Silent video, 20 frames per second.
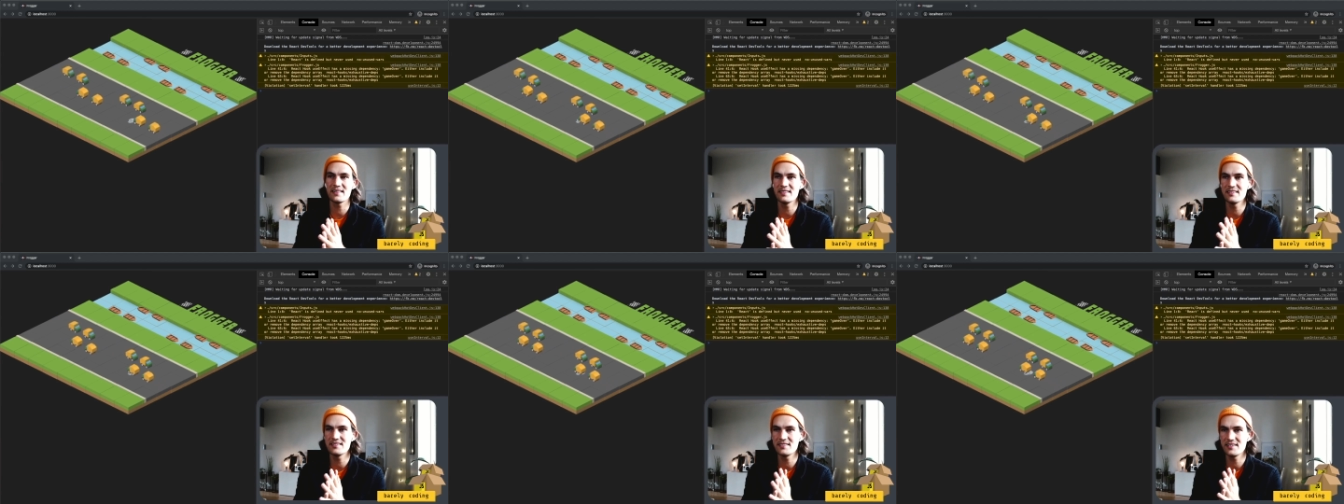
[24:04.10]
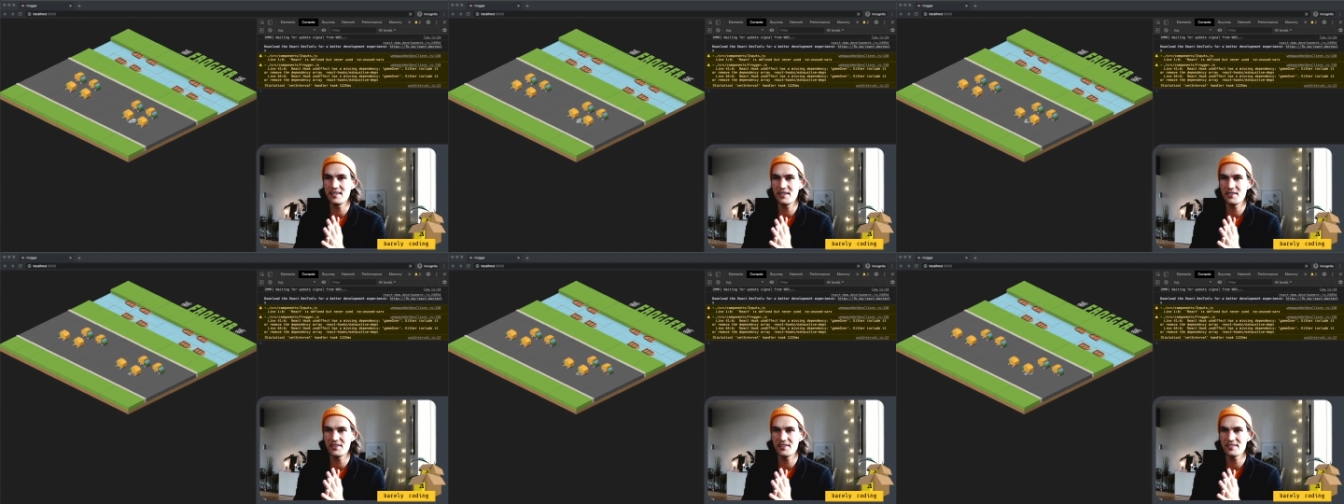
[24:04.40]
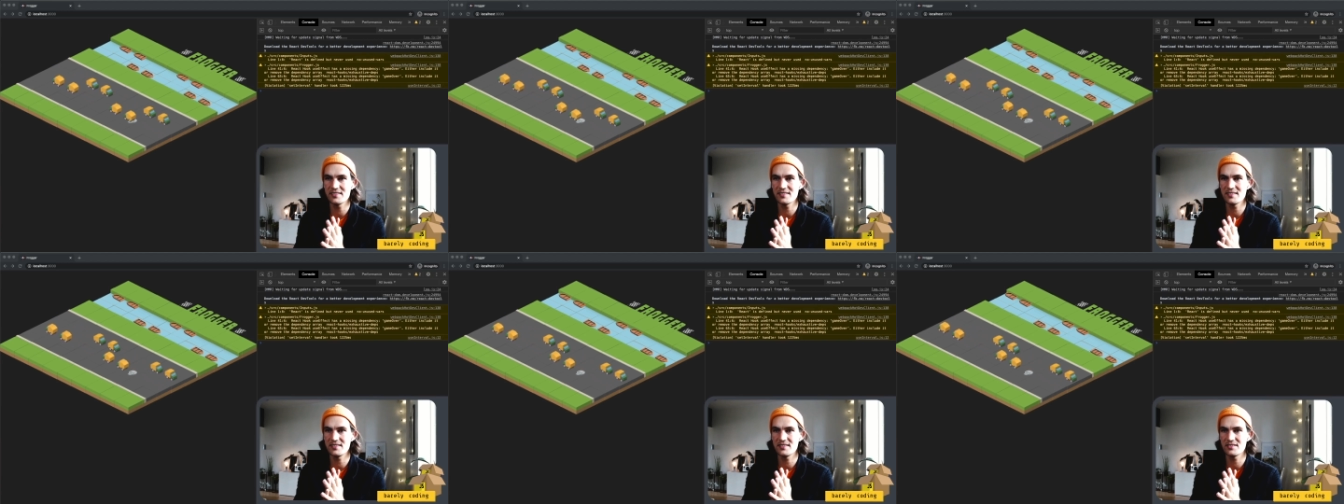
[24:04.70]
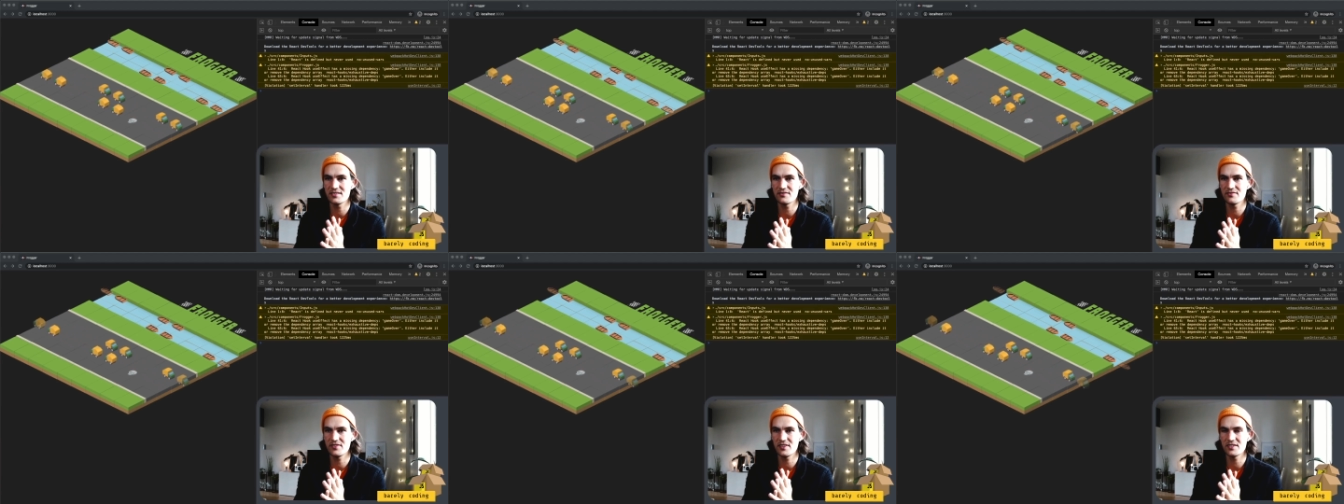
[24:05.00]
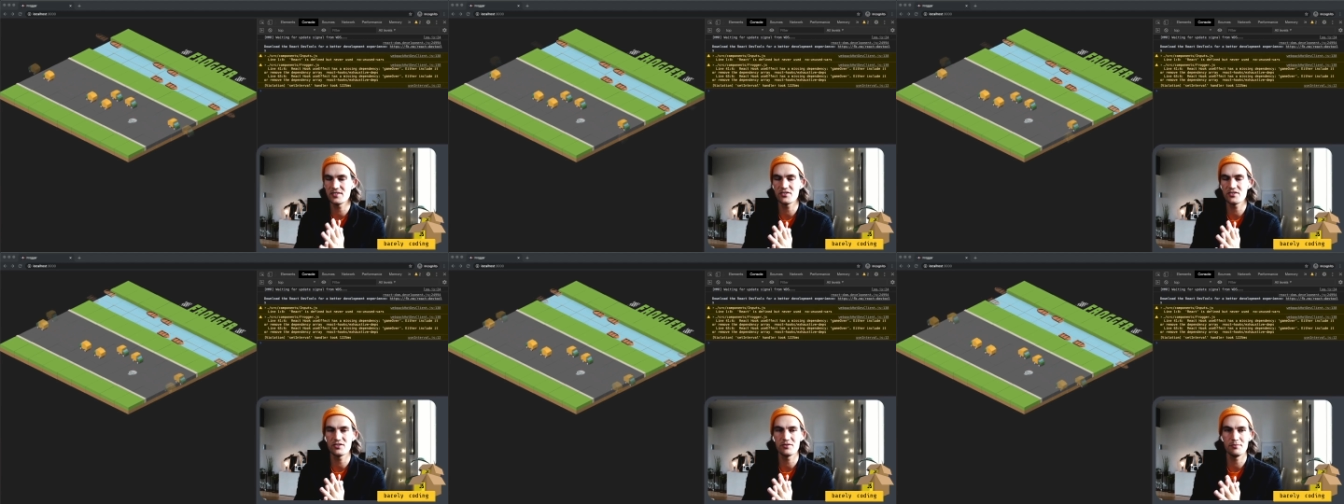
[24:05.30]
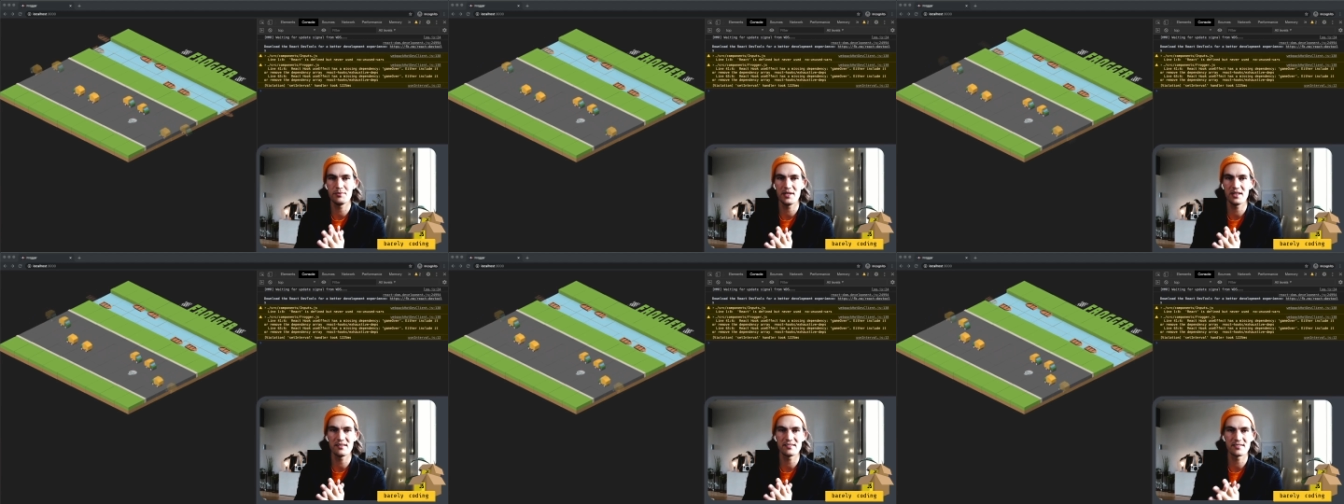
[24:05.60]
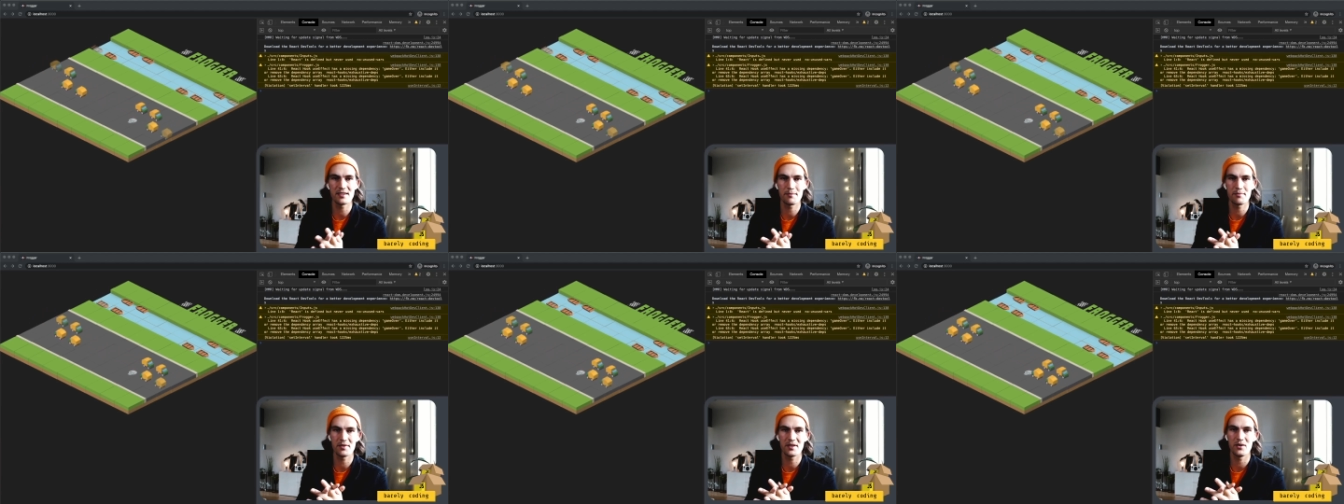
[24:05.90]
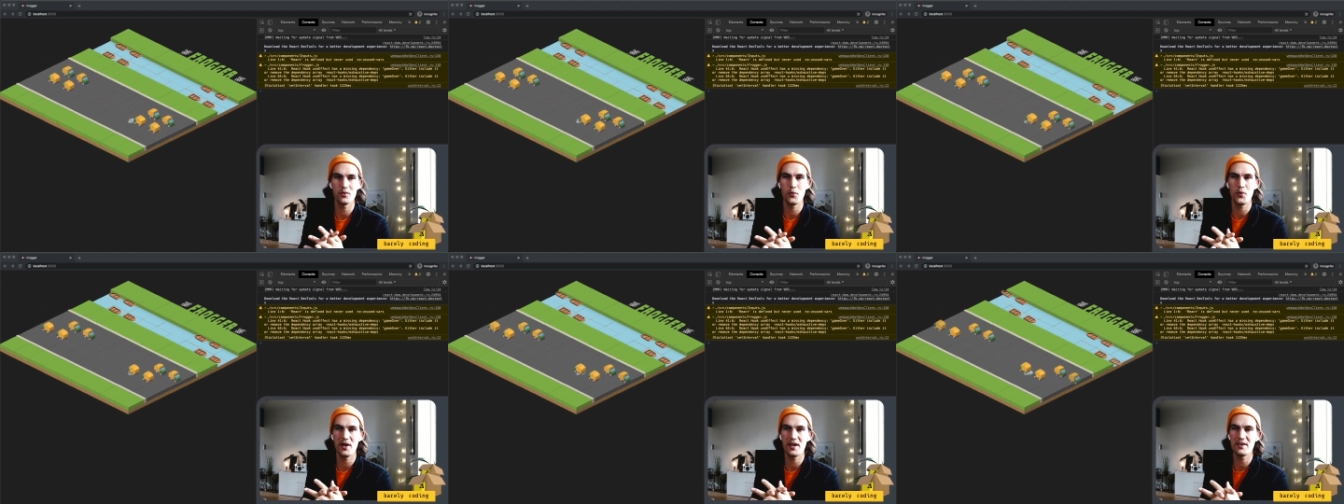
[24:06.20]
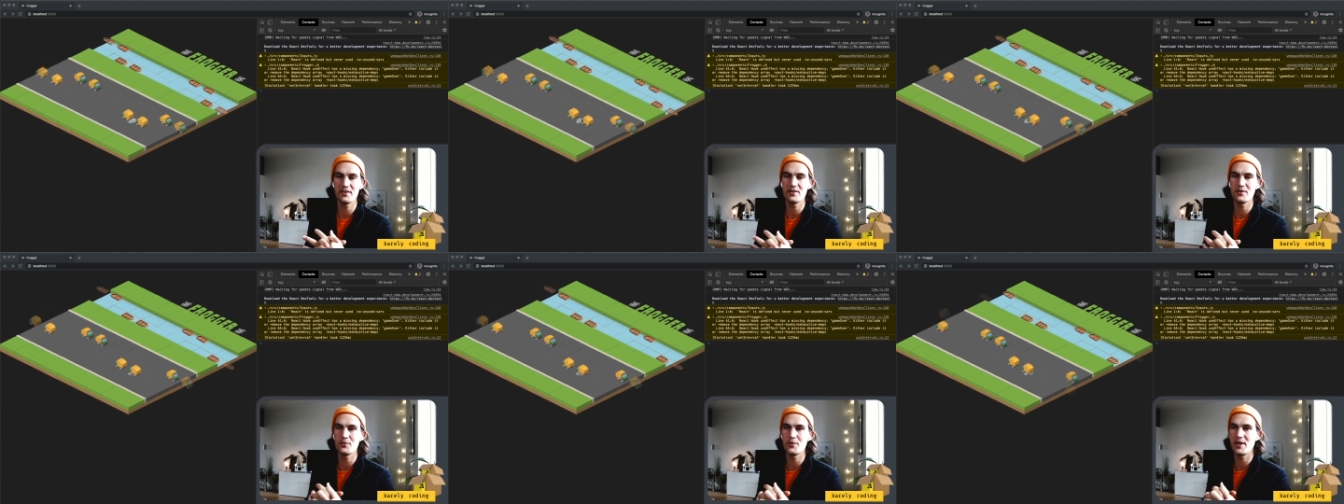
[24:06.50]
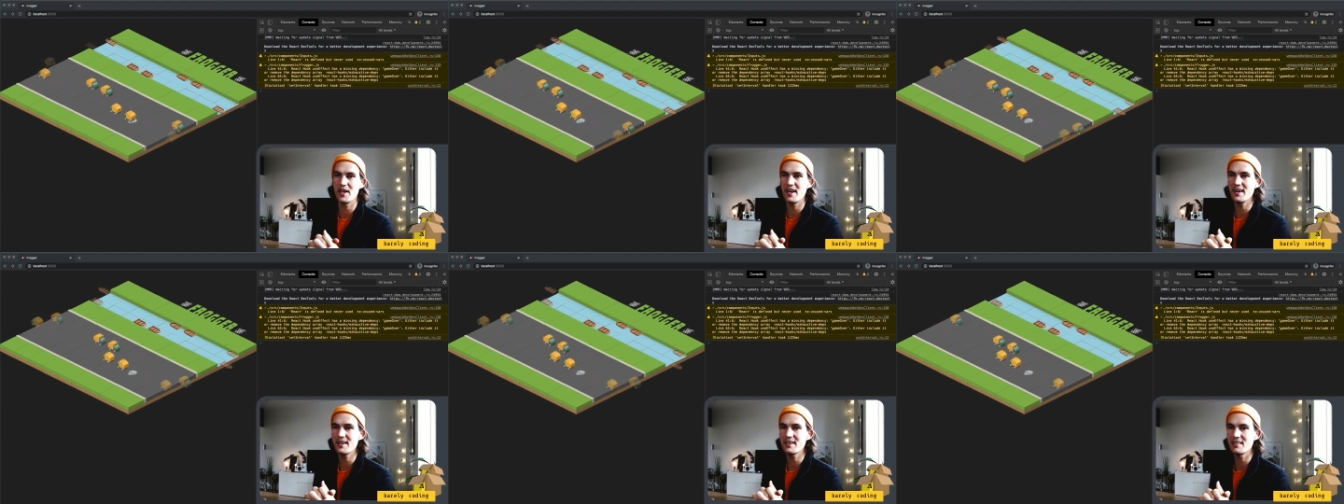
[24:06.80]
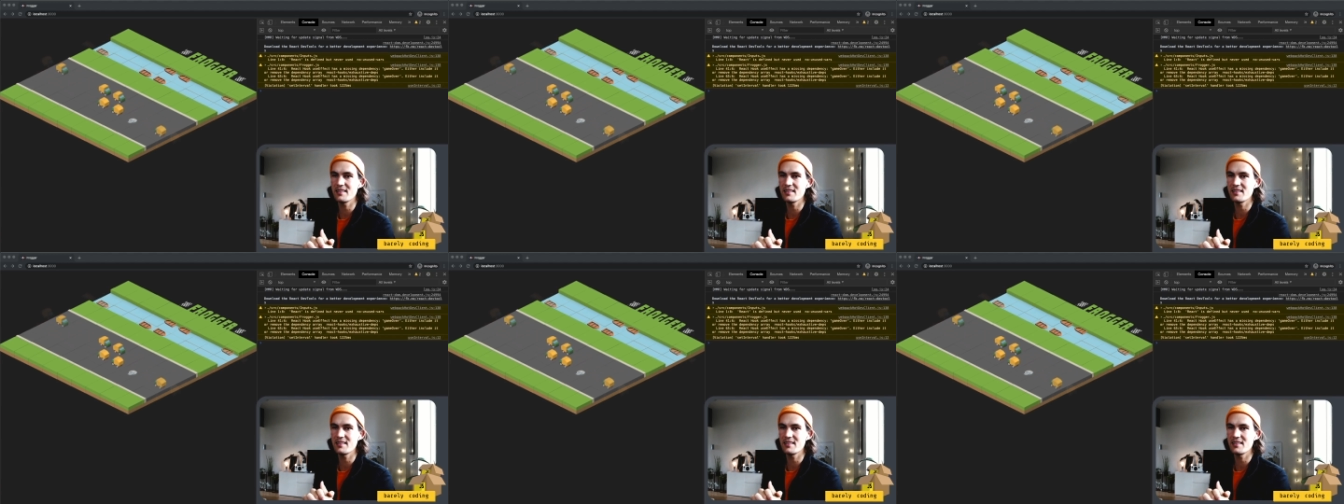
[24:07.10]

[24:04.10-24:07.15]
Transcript: this series. It's fun to build something weird in React,